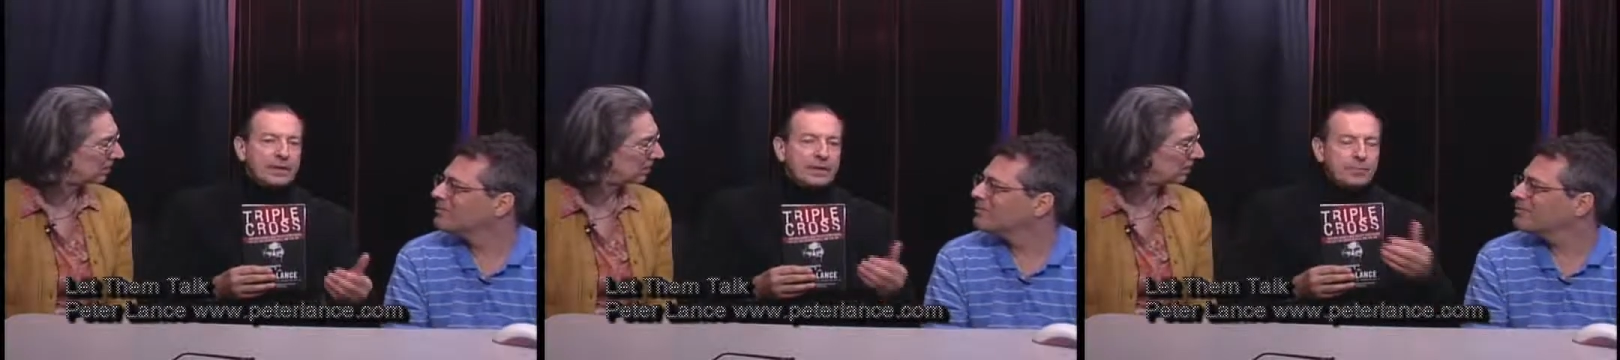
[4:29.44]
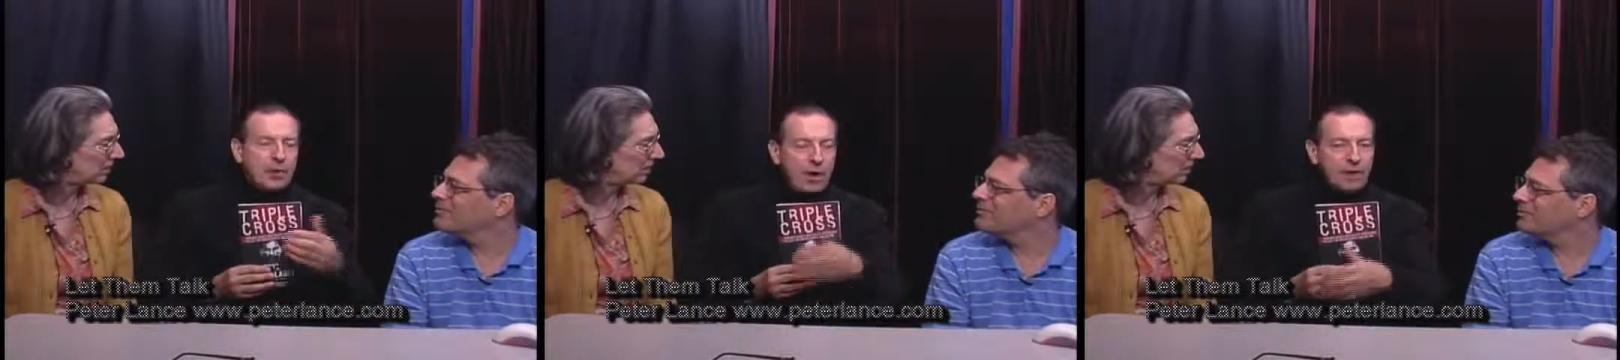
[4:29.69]
Speaker 1: the
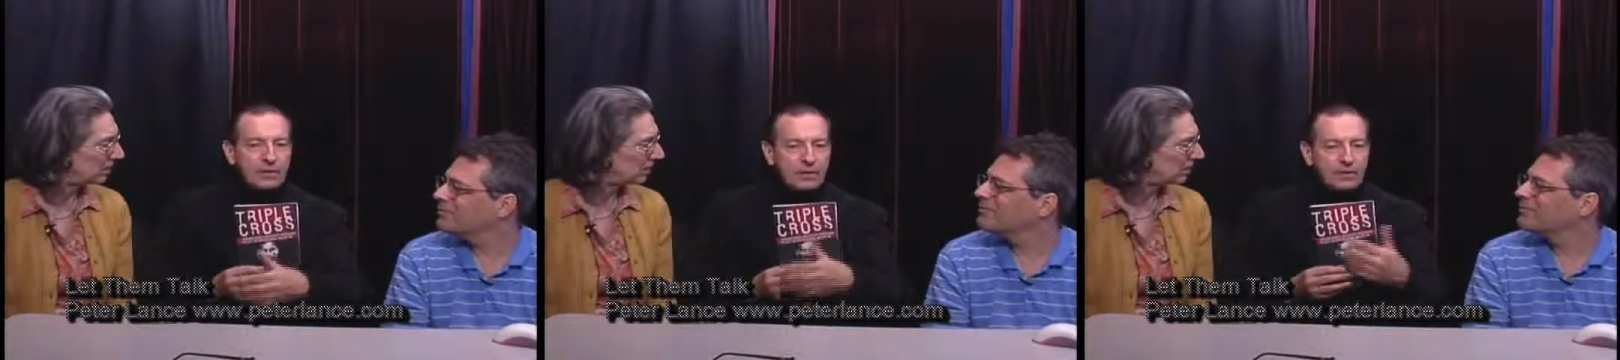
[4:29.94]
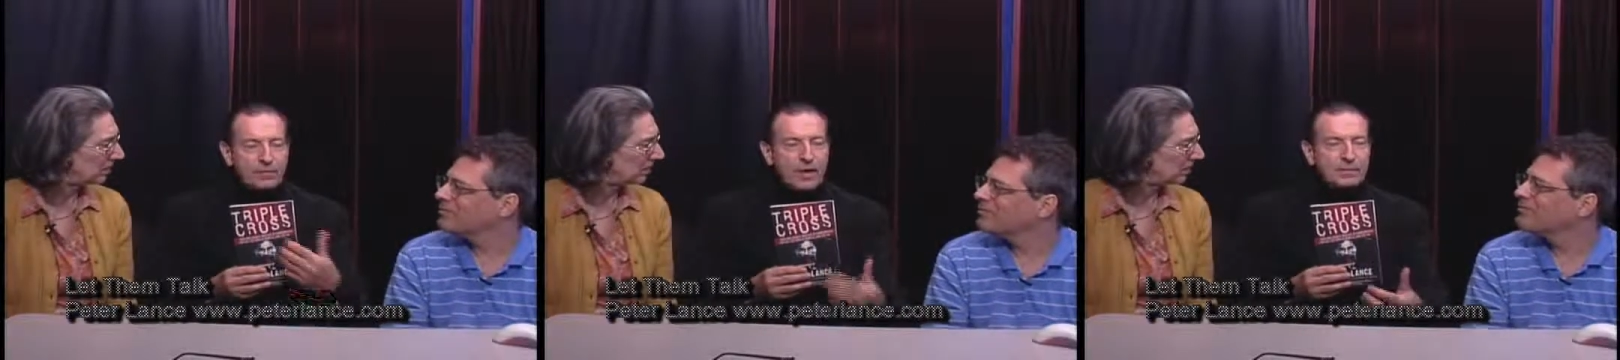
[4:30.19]
partner
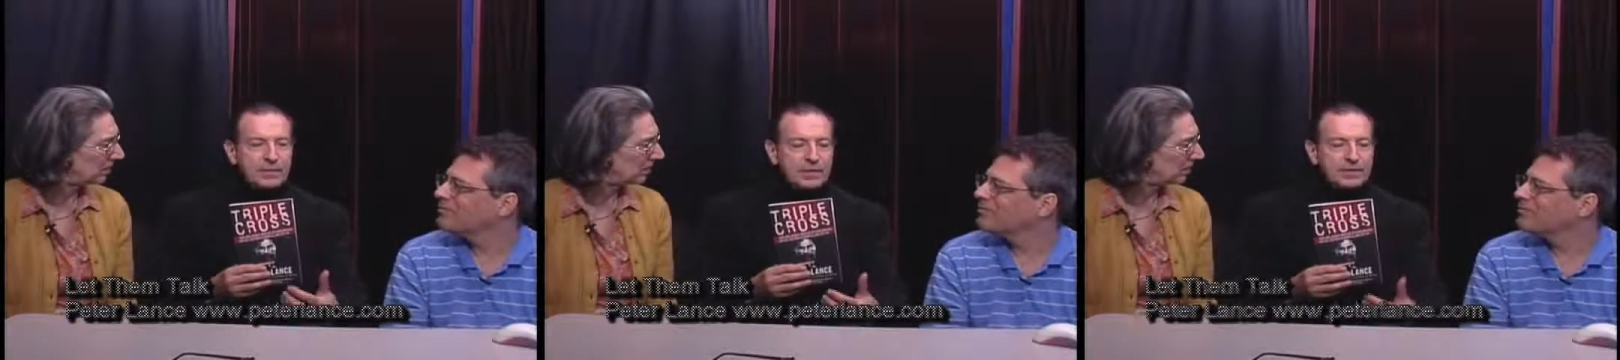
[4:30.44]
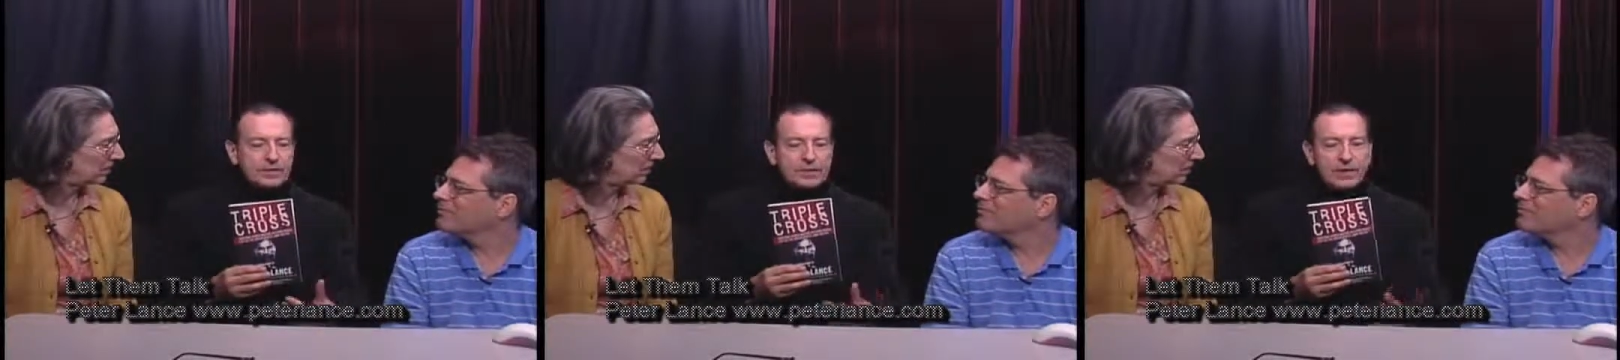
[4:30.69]
of Ramzi
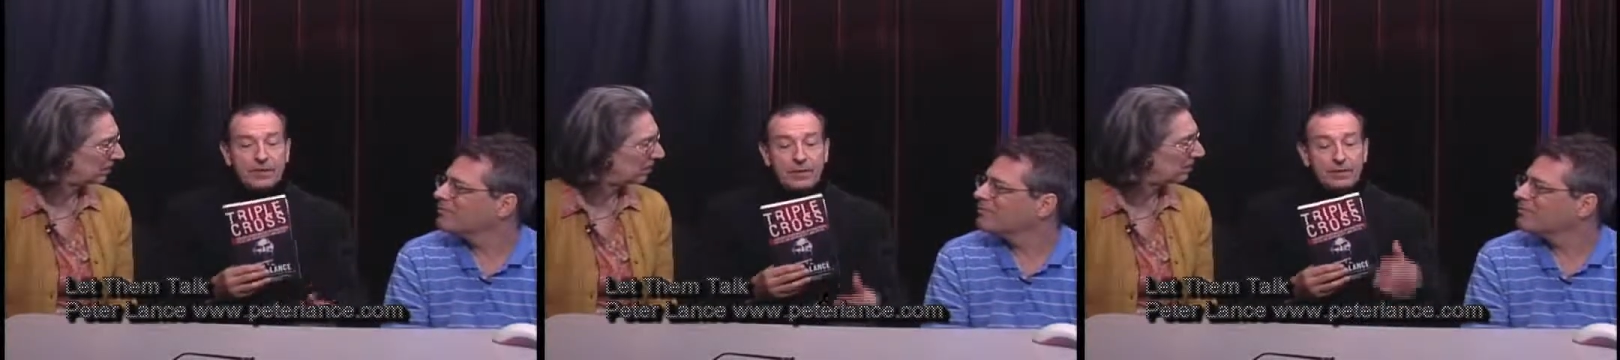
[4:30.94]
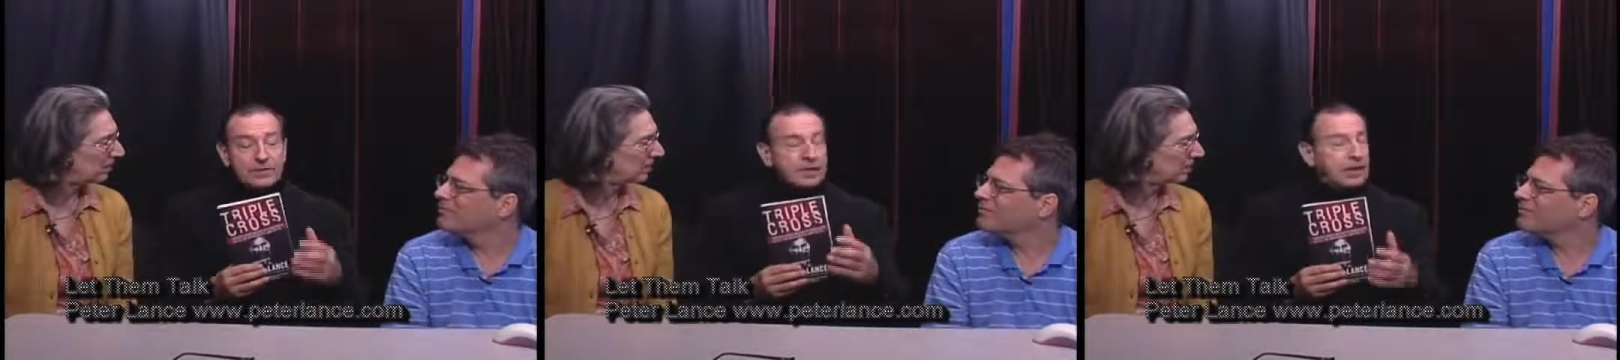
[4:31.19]
Youssef. He
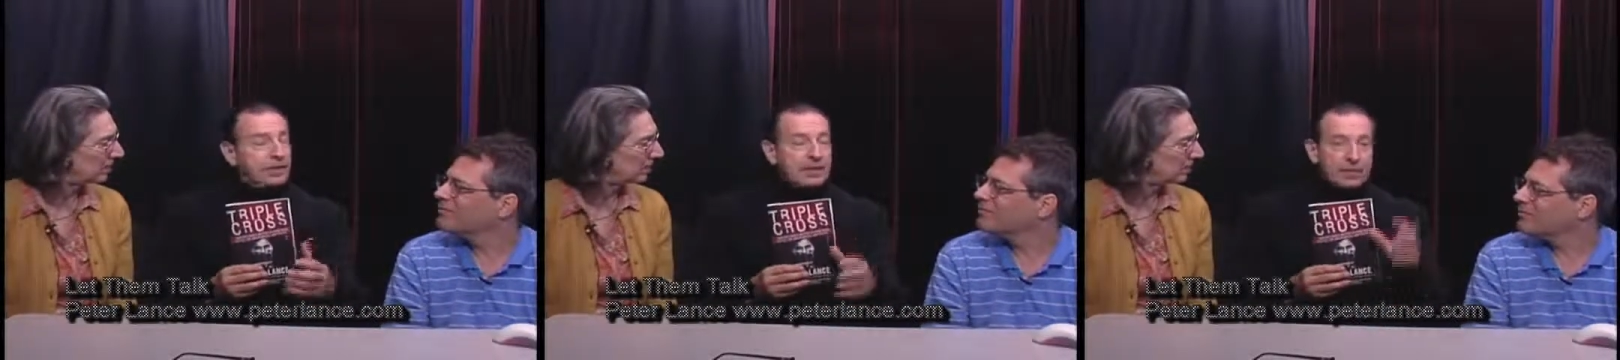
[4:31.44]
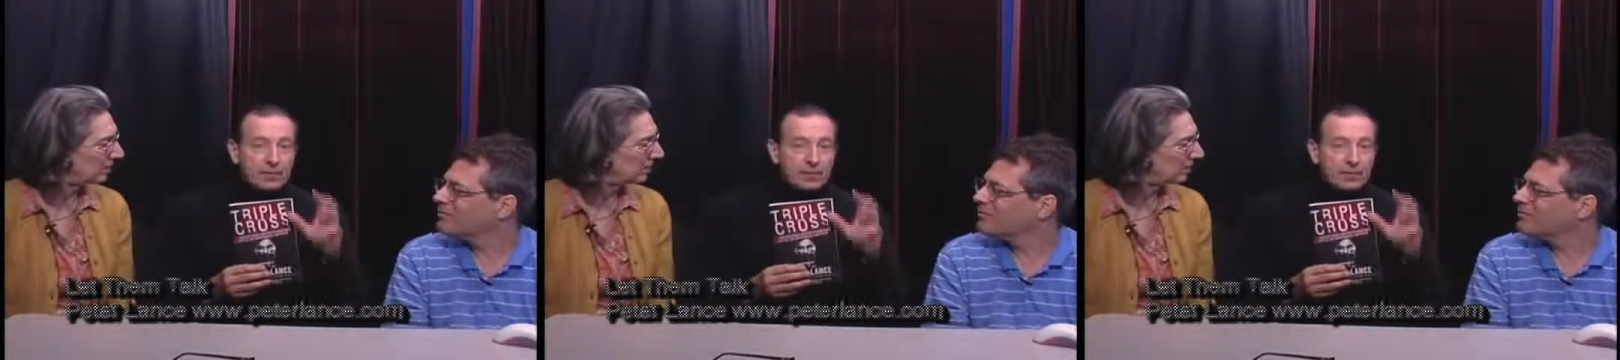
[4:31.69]
was going to be the